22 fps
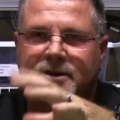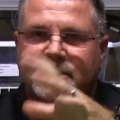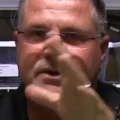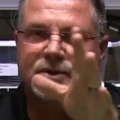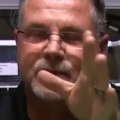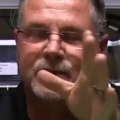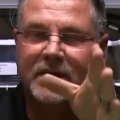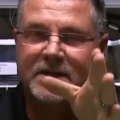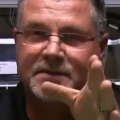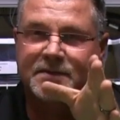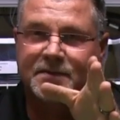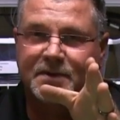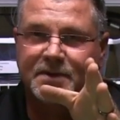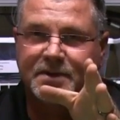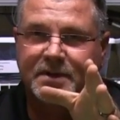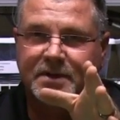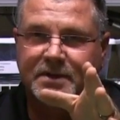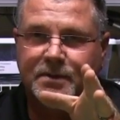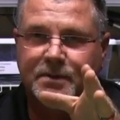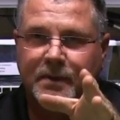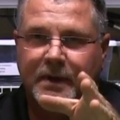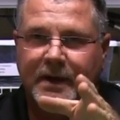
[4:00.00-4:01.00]
a stressful
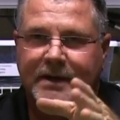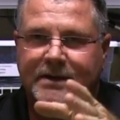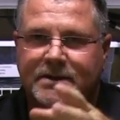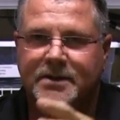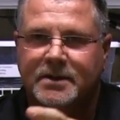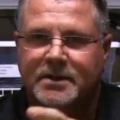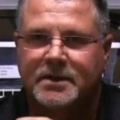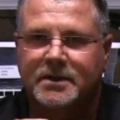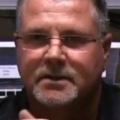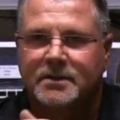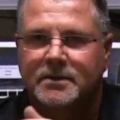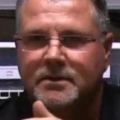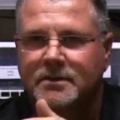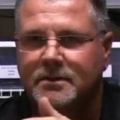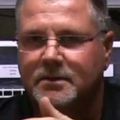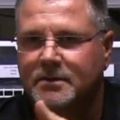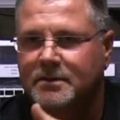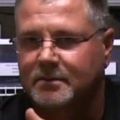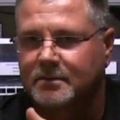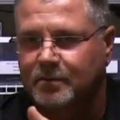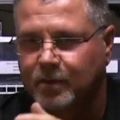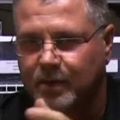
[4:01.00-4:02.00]
situation, and